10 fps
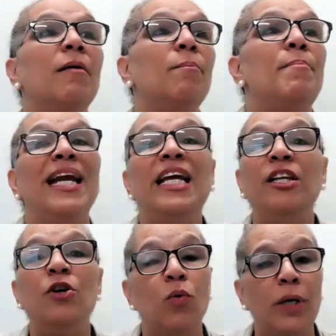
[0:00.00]
many
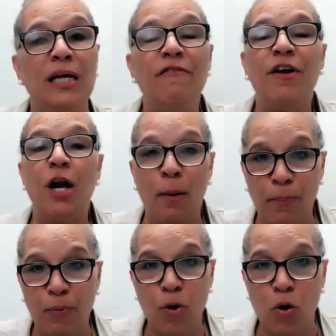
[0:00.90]
don't even
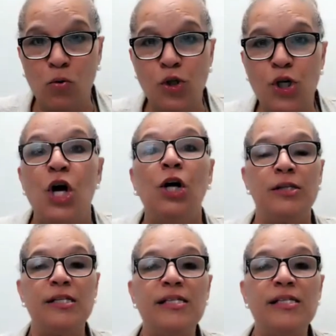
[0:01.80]
approach to